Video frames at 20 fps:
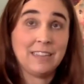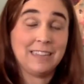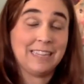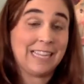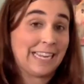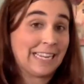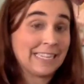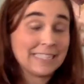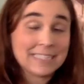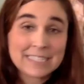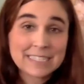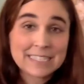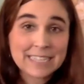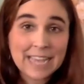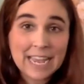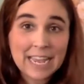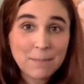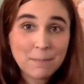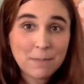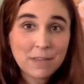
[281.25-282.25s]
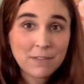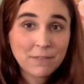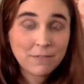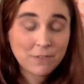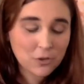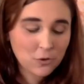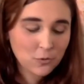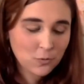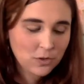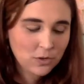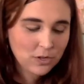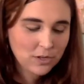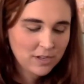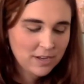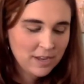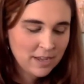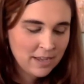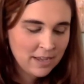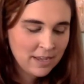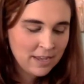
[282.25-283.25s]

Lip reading: landscape, if you would.